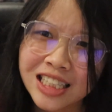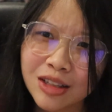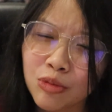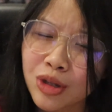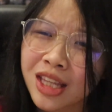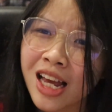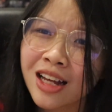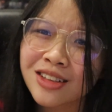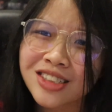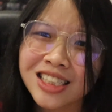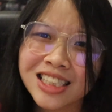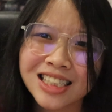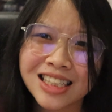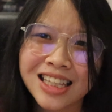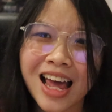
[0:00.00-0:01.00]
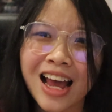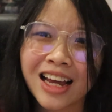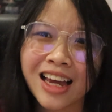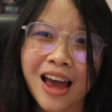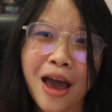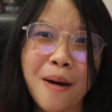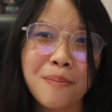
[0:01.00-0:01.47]
we tend to slack
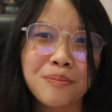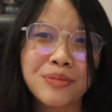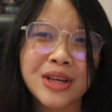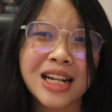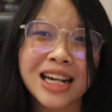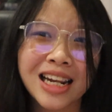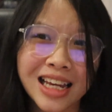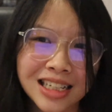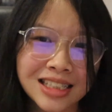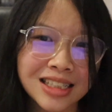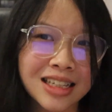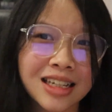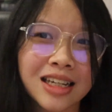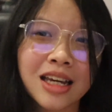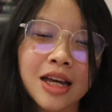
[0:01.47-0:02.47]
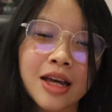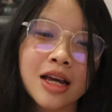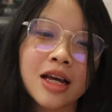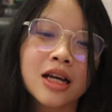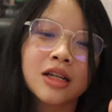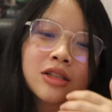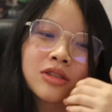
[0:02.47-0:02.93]
and be lazy.
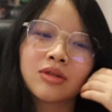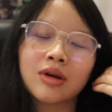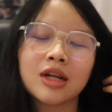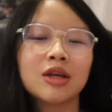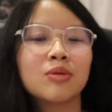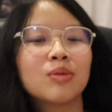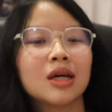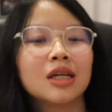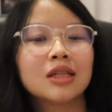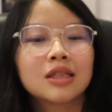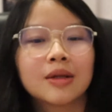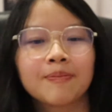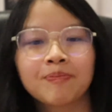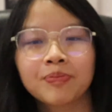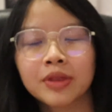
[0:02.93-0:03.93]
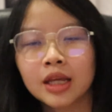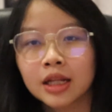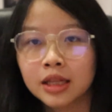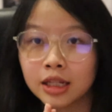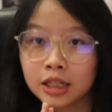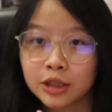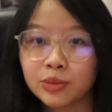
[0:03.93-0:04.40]
So anyways,
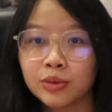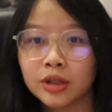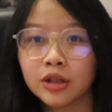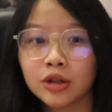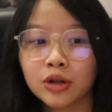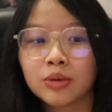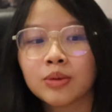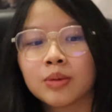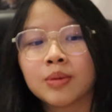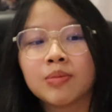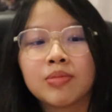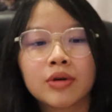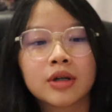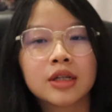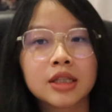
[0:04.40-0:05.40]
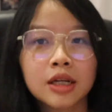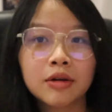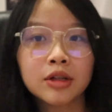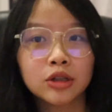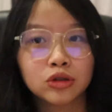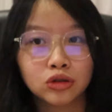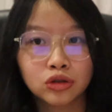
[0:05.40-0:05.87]
this video will be broken
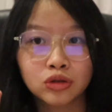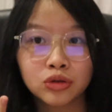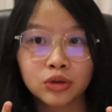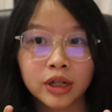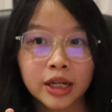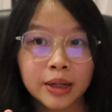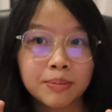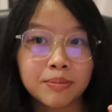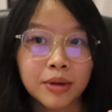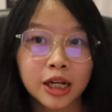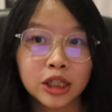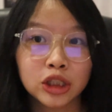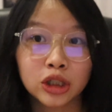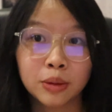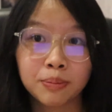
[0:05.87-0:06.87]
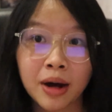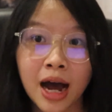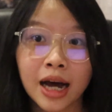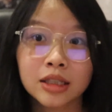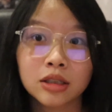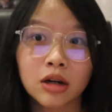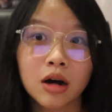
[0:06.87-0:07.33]
down into three major
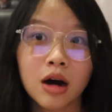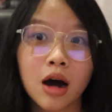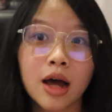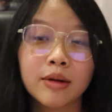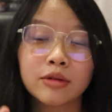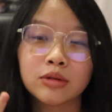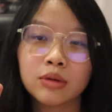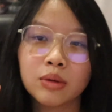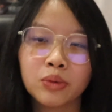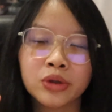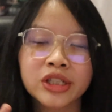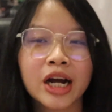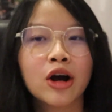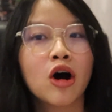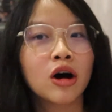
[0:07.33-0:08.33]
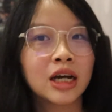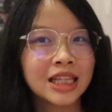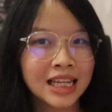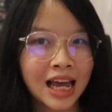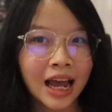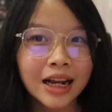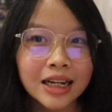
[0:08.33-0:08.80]
parts, which I call
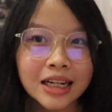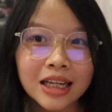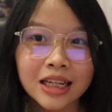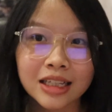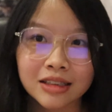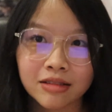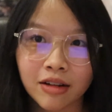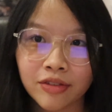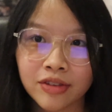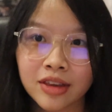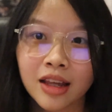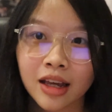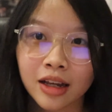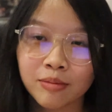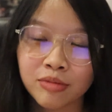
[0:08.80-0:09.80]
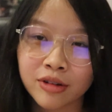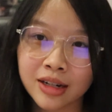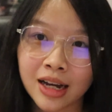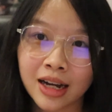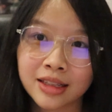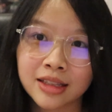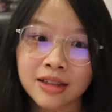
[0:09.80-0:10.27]
techniques of staying
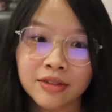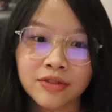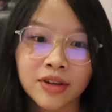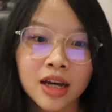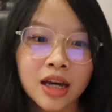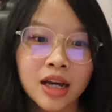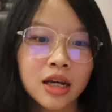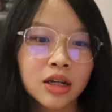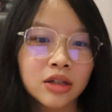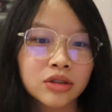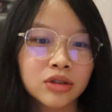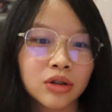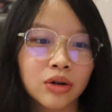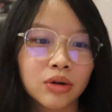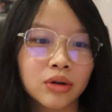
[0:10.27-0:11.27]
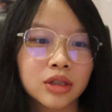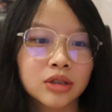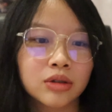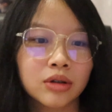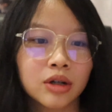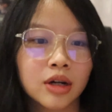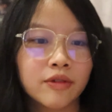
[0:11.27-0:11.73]
productive. So it's
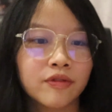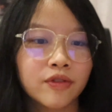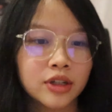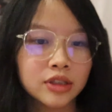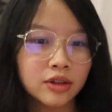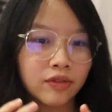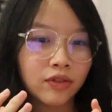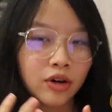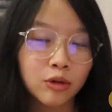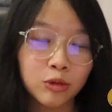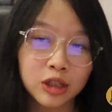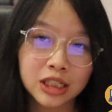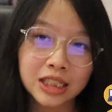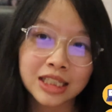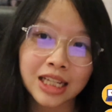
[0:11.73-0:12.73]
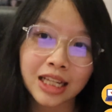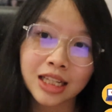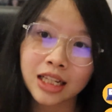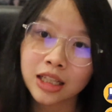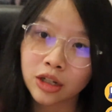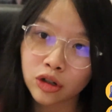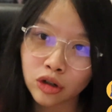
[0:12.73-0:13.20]
good. First of all, which is
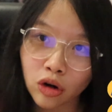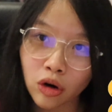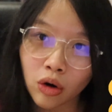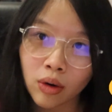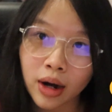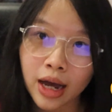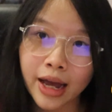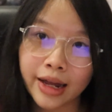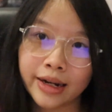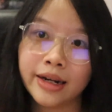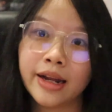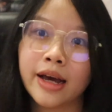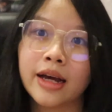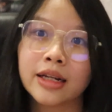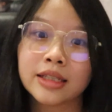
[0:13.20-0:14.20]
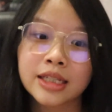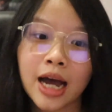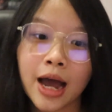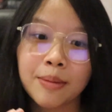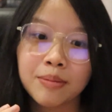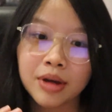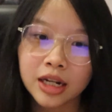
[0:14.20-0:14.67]
setting the goal, and then
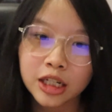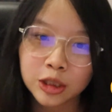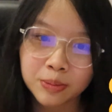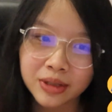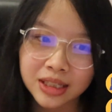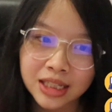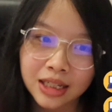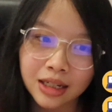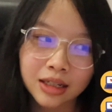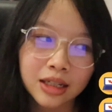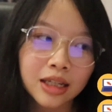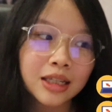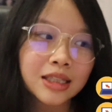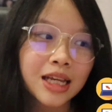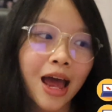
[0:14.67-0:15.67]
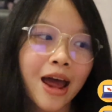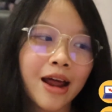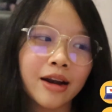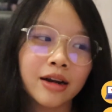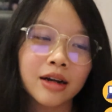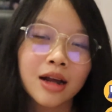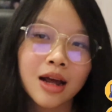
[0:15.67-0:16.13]
time management techniques
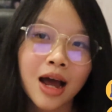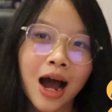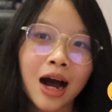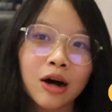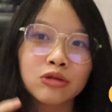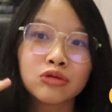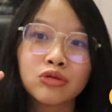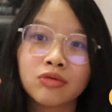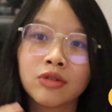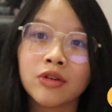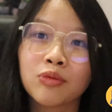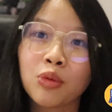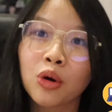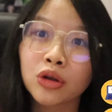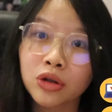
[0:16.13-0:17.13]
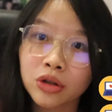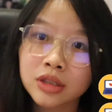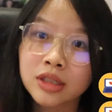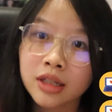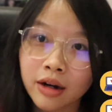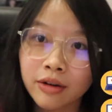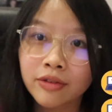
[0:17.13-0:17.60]
and how to reward
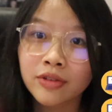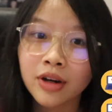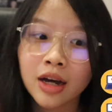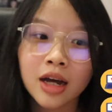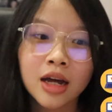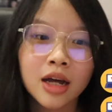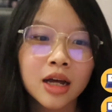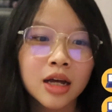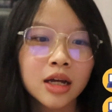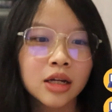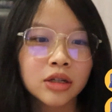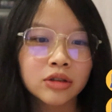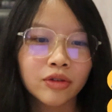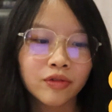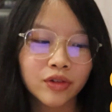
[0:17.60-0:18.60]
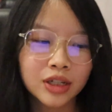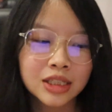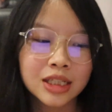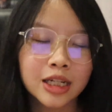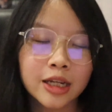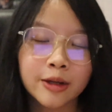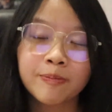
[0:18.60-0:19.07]
yourself. So
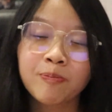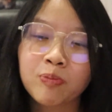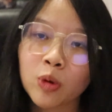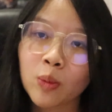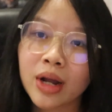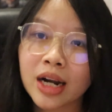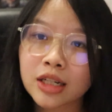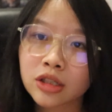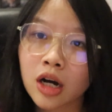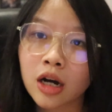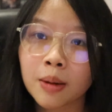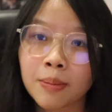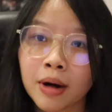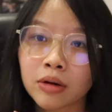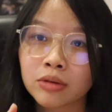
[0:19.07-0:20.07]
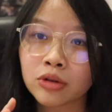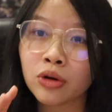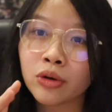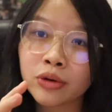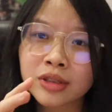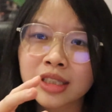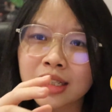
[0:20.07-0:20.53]
firstly, when I talk about
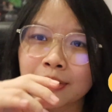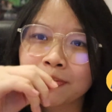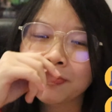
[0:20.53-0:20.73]
goals,